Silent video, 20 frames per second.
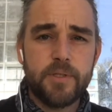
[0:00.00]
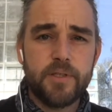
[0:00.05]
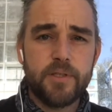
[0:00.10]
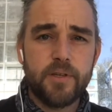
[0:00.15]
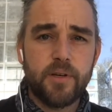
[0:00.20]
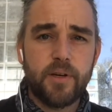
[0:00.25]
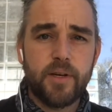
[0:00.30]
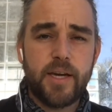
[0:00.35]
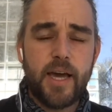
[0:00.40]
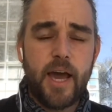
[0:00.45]

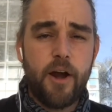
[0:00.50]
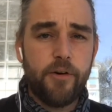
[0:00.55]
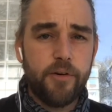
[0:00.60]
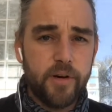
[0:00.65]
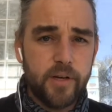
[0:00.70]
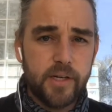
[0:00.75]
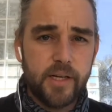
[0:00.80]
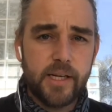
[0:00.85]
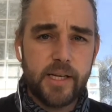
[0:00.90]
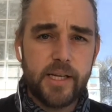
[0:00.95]
So
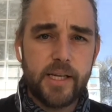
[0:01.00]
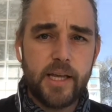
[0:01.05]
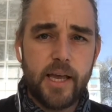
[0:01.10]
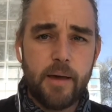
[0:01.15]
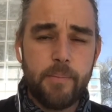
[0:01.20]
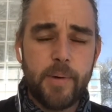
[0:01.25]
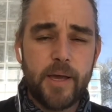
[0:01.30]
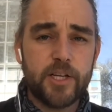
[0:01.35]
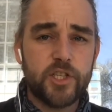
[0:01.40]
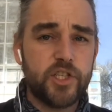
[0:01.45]
currently,
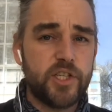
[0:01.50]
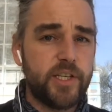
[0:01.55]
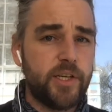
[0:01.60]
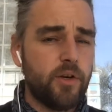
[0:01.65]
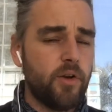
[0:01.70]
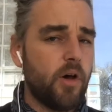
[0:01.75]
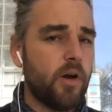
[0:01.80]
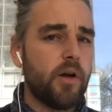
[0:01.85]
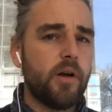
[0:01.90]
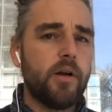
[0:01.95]
I'm actually
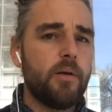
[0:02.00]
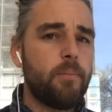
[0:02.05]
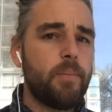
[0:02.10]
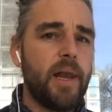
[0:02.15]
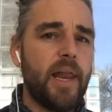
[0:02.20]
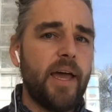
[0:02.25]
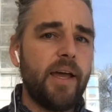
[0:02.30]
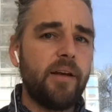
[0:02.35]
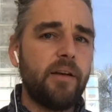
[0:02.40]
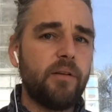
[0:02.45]
not on a
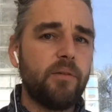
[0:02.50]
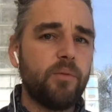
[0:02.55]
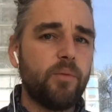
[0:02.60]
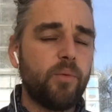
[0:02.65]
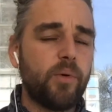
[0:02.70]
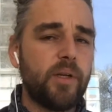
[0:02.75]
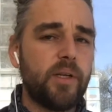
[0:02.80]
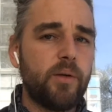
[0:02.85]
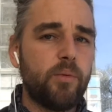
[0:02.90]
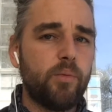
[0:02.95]
plan.
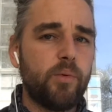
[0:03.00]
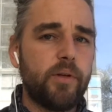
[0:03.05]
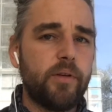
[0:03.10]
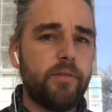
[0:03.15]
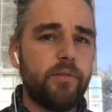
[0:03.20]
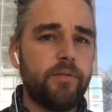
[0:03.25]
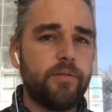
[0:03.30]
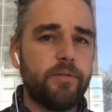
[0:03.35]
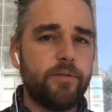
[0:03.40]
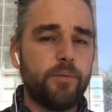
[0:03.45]

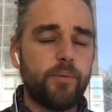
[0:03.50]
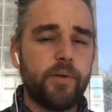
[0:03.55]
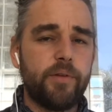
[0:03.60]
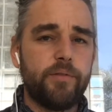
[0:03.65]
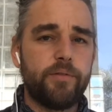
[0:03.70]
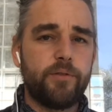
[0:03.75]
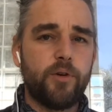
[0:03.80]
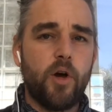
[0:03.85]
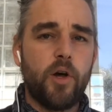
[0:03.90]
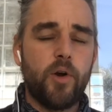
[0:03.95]

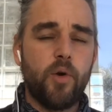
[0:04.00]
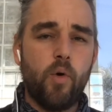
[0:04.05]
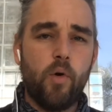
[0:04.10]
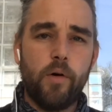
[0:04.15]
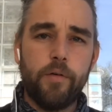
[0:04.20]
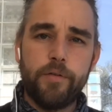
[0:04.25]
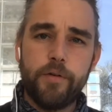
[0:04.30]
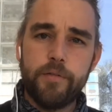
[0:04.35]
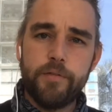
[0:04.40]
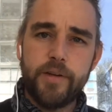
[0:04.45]
We've gone
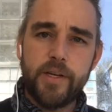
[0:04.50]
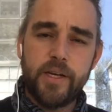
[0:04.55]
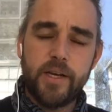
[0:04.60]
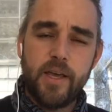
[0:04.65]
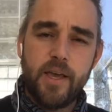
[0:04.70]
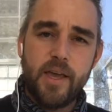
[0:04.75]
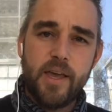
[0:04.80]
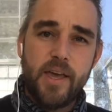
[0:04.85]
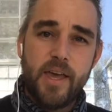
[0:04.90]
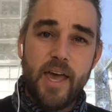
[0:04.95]
off of it.
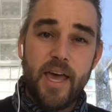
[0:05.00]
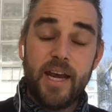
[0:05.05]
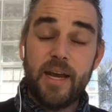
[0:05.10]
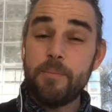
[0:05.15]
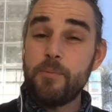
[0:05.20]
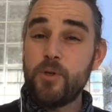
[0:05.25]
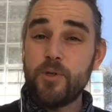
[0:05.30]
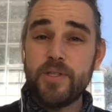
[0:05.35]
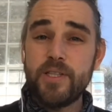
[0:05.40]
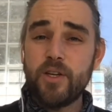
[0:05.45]
And
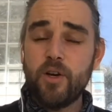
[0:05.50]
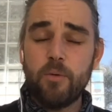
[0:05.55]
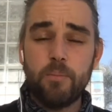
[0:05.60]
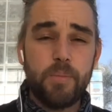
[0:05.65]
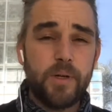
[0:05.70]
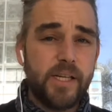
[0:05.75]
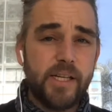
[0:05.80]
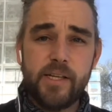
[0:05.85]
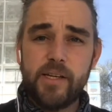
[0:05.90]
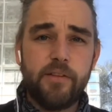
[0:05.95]
I'm using
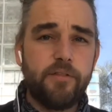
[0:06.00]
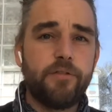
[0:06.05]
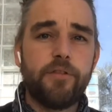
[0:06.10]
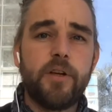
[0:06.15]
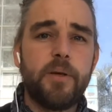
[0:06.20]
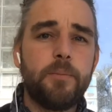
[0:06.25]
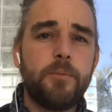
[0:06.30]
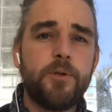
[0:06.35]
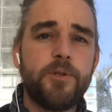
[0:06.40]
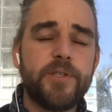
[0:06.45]
completely
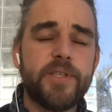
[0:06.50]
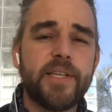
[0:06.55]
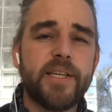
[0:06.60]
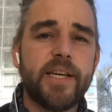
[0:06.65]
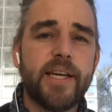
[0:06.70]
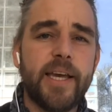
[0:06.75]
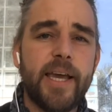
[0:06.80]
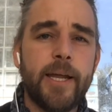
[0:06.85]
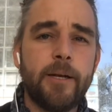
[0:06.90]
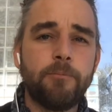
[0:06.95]
free music
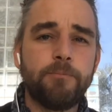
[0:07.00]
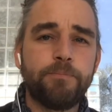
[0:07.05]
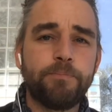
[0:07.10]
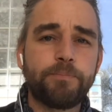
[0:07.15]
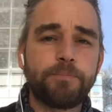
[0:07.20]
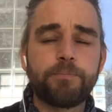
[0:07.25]
again.